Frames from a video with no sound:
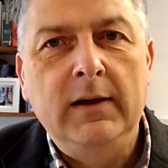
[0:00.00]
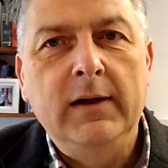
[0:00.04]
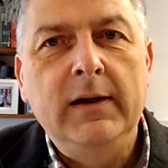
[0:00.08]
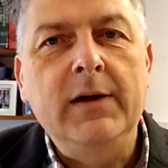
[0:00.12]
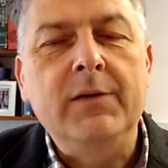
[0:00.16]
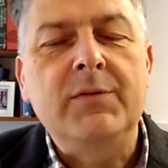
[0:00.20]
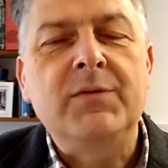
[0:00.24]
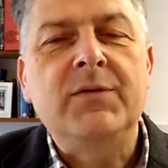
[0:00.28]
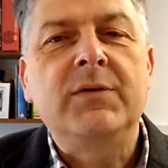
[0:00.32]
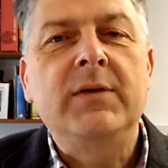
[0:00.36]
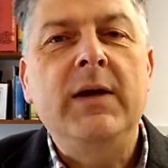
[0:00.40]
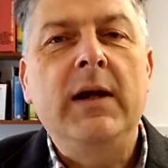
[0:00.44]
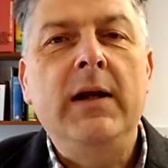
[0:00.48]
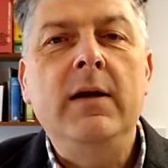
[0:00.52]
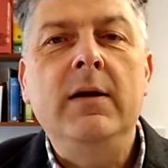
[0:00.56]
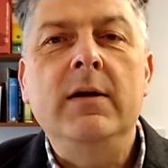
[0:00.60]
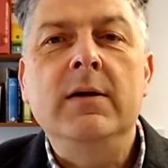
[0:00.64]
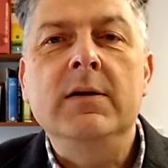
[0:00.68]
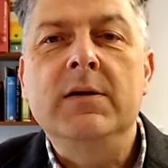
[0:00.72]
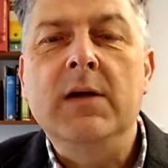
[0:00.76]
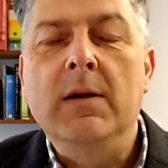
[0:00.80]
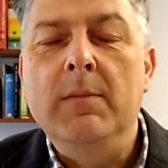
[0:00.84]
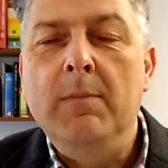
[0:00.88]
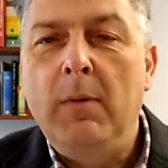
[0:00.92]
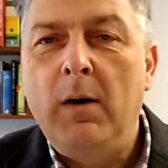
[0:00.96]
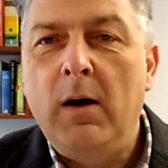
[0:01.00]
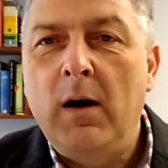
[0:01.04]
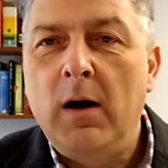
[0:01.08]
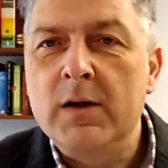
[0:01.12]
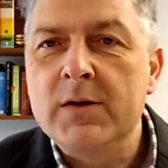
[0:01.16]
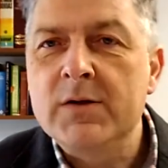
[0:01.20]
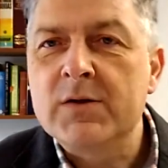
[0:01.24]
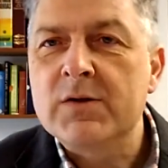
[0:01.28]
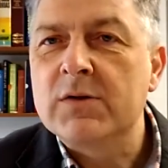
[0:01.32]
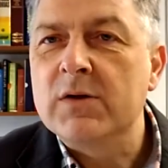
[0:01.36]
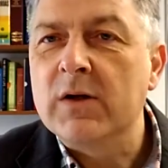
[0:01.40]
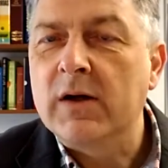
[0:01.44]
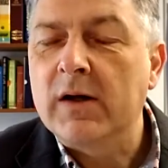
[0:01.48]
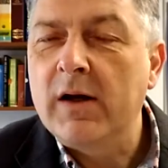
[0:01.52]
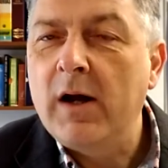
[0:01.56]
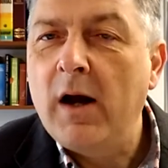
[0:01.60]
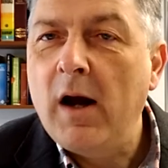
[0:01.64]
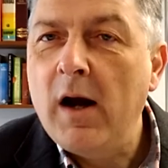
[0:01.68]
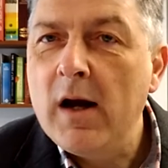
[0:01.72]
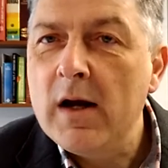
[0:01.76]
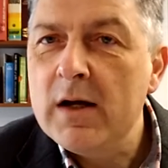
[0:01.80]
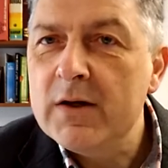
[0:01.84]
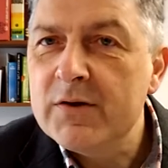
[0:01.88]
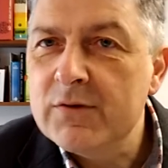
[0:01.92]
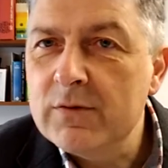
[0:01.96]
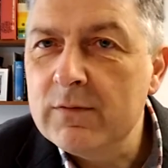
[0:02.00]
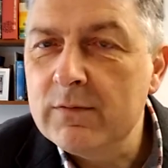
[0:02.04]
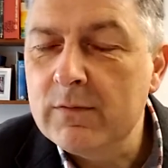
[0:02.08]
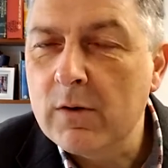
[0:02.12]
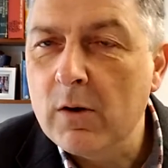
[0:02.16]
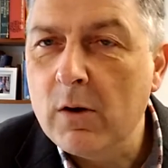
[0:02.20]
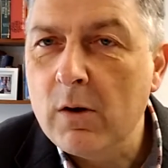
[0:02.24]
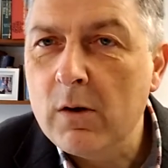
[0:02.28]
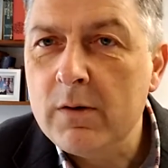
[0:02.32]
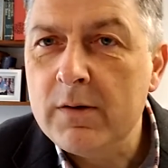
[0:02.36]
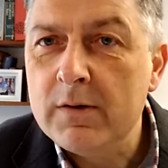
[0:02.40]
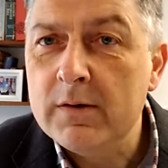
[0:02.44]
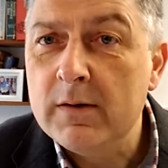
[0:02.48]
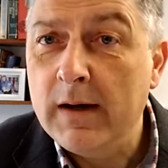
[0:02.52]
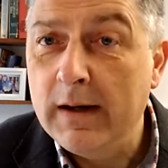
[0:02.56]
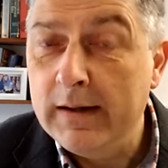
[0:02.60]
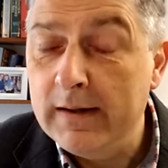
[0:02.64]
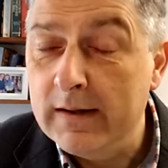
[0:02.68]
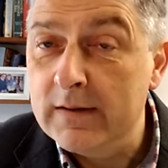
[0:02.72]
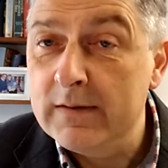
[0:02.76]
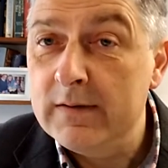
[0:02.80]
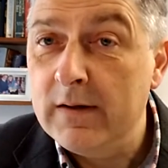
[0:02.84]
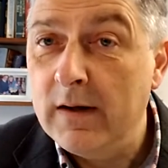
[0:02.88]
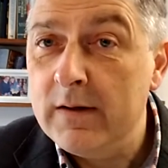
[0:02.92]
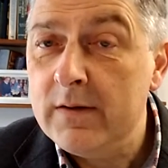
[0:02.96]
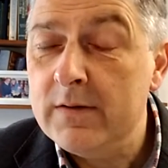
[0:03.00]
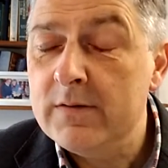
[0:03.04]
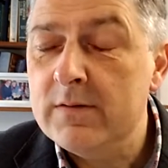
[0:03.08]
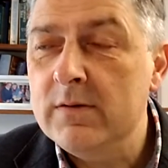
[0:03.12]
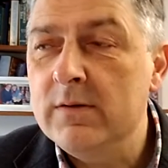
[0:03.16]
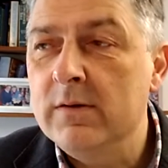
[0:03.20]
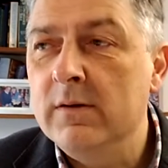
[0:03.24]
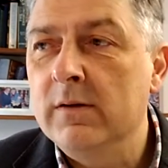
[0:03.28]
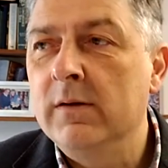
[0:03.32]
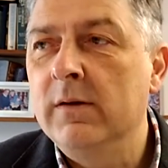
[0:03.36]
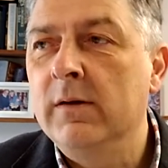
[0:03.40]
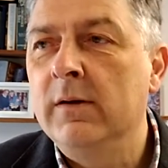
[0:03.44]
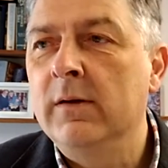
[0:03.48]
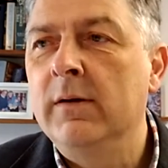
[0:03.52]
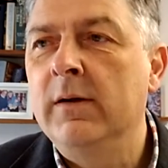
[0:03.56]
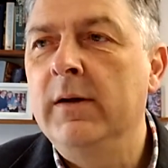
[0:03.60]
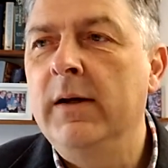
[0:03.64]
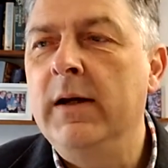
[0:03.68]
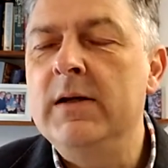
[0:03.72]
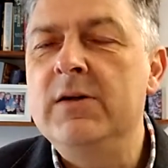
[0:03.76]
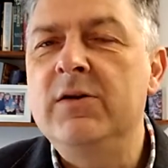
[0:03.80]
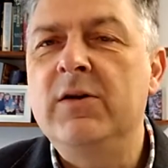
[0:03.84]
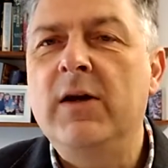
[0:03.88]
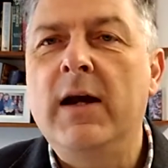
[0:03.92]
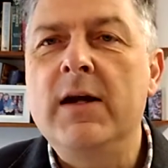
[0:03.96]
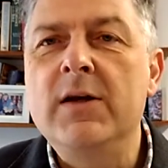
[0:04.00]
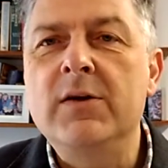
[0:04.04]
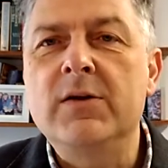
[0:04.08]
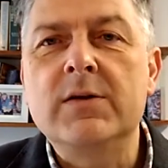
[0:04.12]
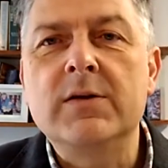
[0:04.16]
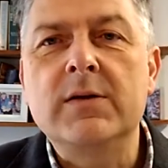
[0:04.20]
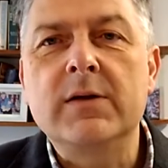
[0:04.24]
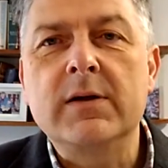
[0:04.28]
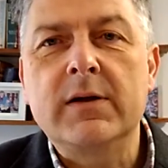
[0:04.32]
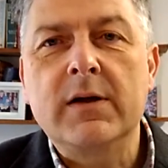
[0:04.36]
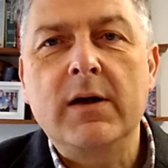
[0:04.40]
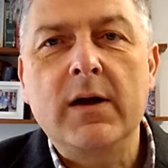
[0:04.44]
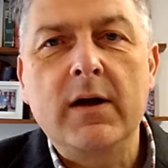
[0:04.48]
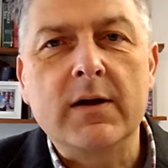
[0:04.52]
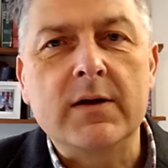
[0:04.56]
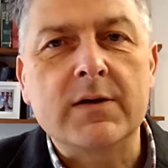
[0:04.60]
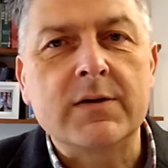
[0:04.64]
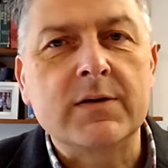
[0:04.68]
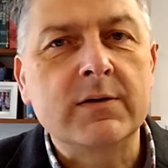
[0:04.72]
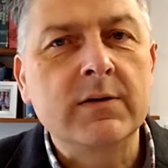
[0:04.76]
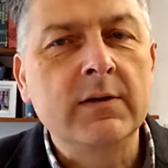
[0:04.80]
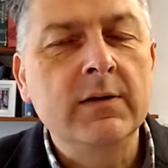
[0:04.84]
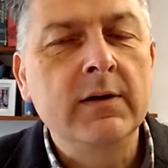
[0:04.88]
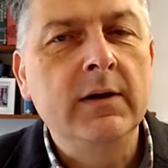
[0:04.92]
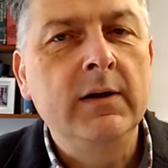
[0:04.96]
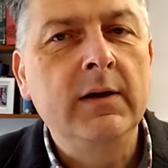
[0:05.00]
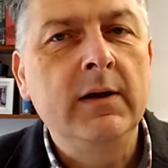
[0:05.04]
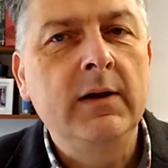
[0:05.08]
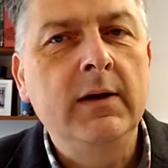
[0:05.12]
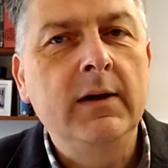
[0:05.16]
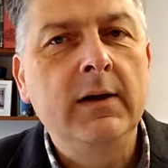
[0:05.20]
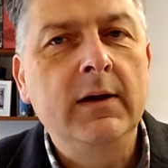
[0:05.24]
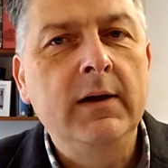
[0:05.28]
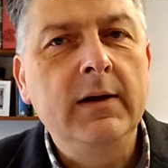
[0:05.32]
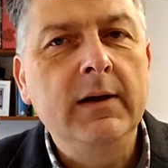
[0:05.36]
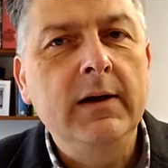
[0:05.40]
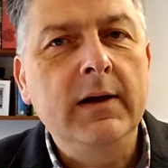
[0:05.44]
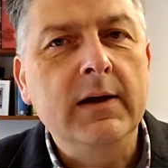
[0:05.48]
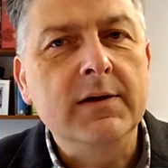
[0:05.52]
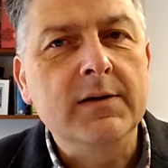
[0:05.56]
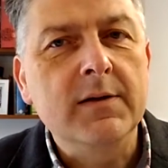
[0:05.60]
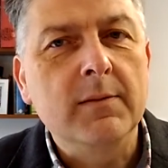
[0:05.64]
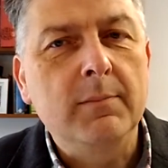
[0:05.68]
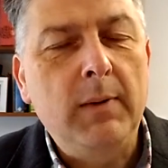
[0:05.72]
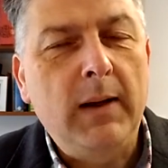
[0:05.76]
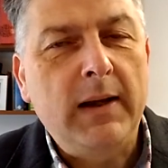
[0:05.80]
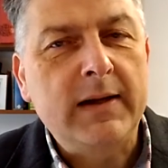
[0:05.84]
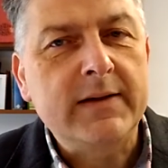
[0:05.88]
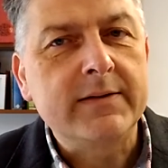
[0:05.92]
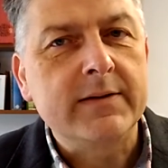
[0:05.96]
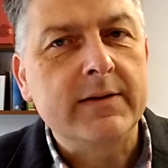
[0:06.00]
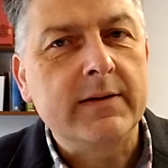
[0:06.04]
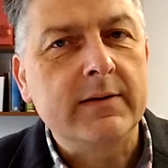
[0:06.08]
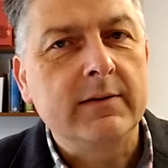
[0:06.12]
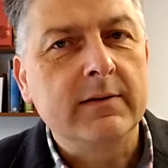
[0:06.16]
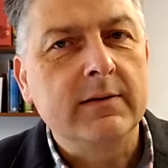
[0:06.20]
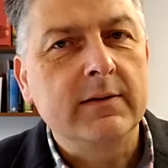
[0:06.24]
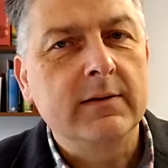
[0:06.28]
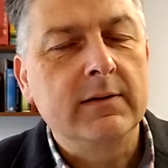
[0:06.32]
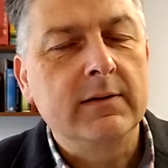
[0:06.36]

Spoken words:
If sin demands the curse of God, and it does, he changes the curse into blessing.